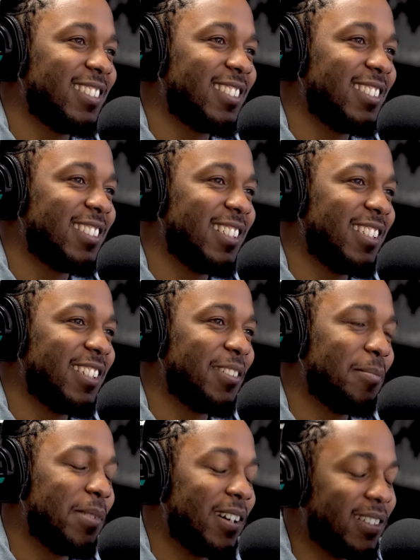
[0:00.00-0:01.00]
She seen it.
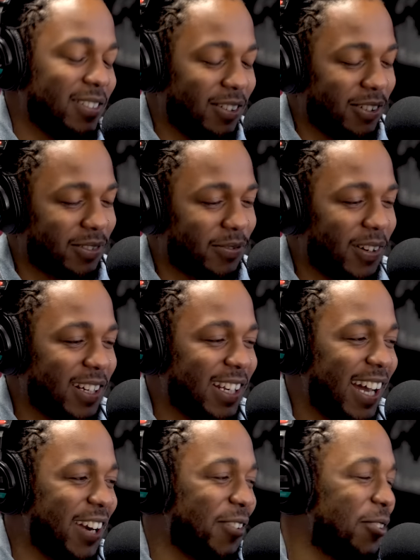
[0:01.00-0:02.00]
But, you know, it's funny,
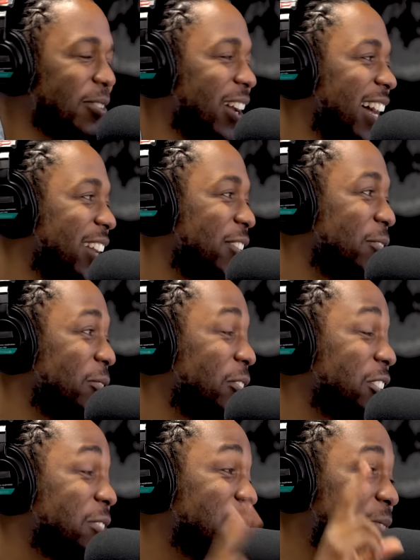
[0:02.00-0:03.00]
out of
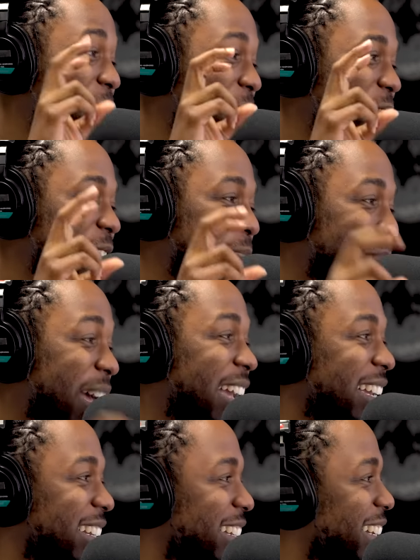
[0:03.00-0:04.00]
the
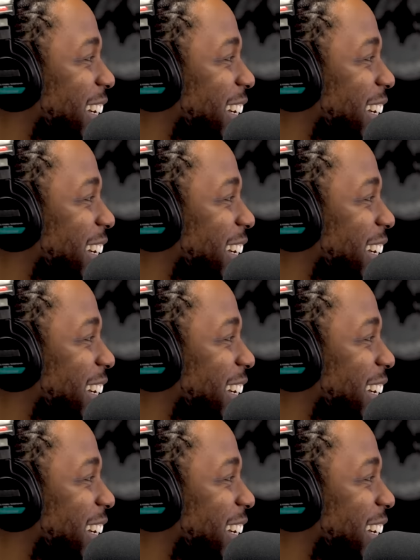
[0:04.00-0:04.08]
respect